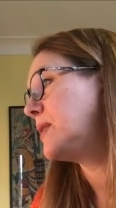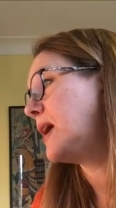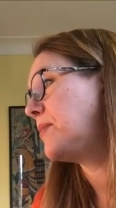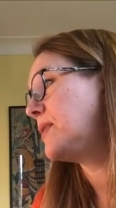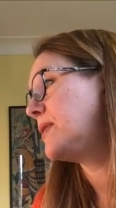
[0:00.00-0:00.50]
will
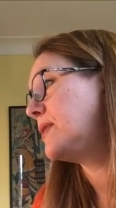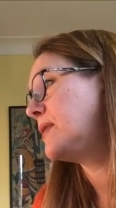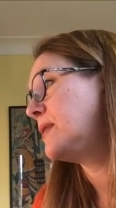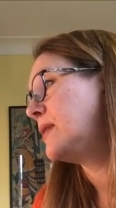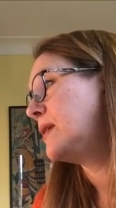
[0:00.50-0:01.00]
happen
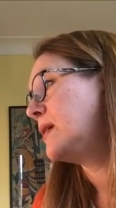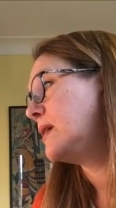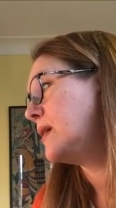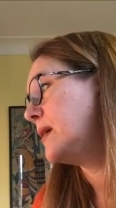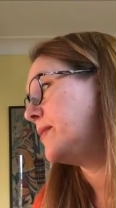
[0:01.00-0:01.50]

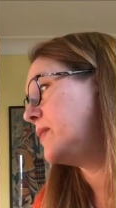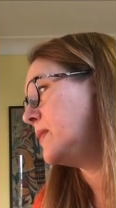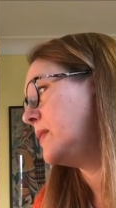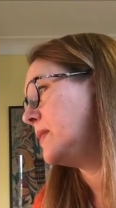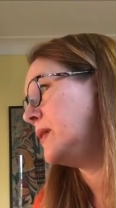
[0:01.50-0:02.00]
um,
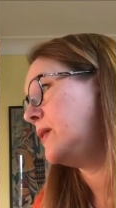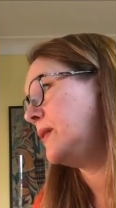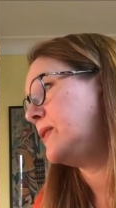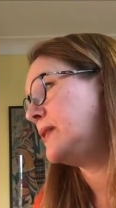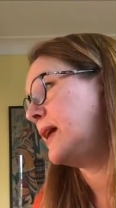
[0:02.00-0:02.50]

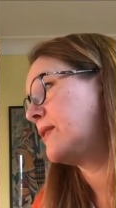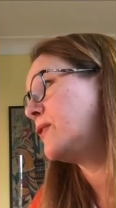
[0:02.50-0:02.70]
every, like